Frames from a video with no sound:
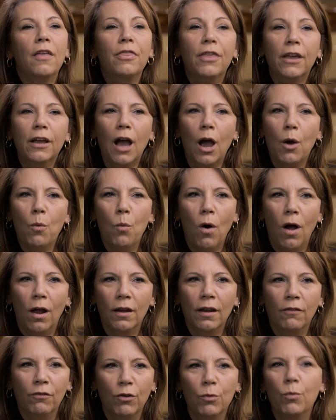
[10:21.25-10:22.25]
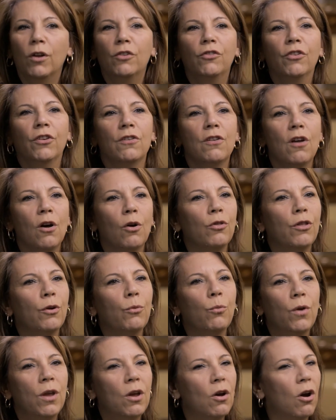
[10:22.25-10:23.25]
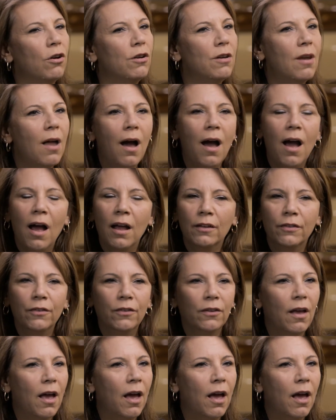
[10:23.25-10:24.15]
I think I want everyone to know that we are not